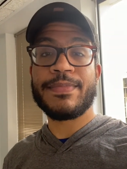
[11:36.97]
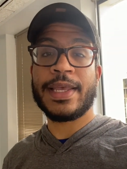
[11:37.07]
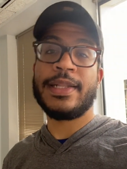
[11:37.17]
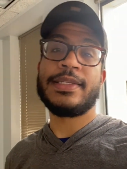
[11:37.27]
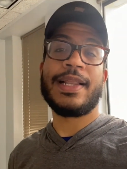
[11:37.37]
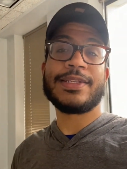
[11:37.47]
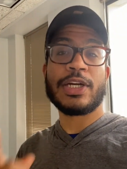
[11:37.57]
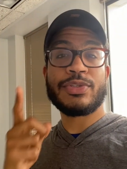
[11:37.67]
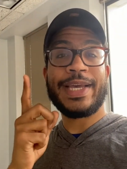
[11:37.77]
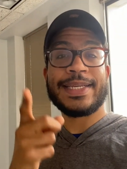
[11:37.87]
Until I talk
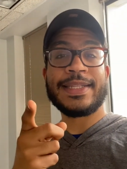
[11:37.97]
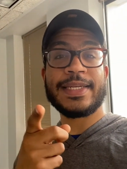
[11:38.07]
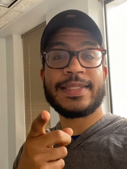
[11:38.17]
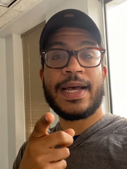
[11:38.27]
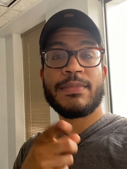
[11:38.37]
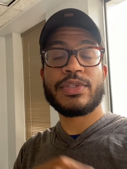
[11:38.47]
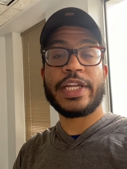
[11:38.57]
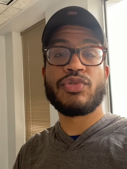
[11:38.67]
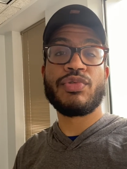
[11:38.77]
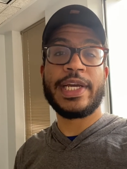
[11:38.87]
to you guys next time, stay
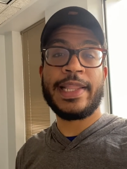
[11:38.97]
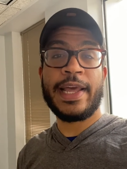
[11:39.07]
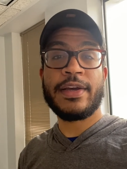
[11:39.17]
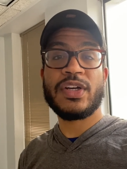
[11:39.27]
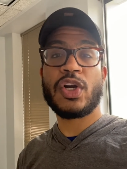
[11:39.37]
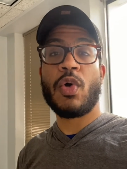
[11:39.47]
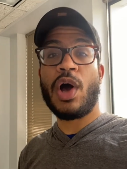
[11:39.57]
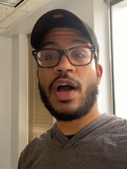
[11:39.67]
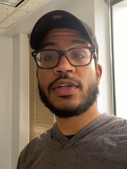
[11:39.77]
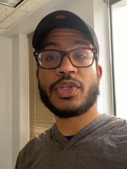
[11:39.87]
true to Atlanta. Go
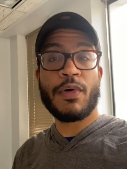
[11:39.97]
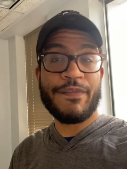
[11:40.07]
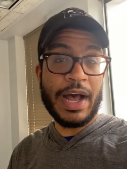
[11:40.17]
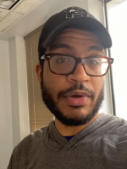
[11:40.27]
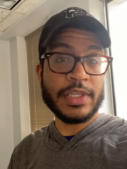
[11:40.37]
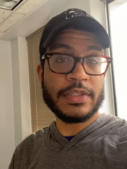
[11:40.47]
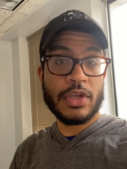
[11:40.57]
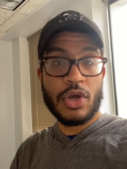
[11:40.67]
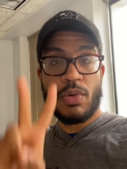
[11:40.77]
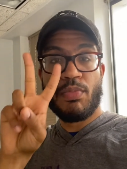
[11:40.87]
Hawks, go Falcons.
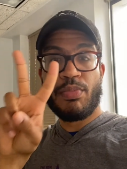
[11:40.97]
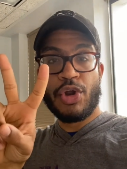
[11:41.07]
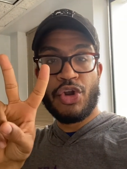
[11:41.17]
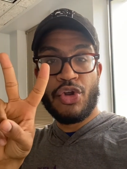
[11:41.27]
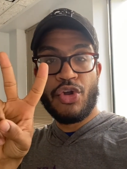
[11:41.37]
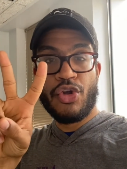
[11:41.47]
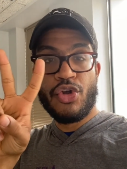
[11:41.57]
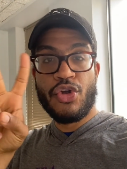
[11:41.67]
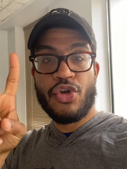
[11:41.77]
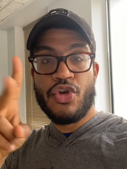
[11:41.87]

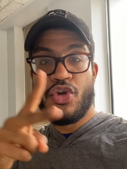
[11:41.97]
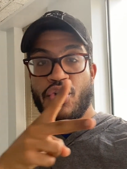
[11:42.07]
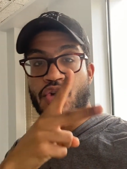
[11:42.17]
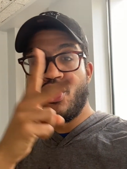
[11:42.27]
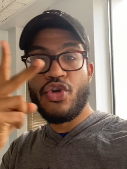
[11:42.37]
Peace.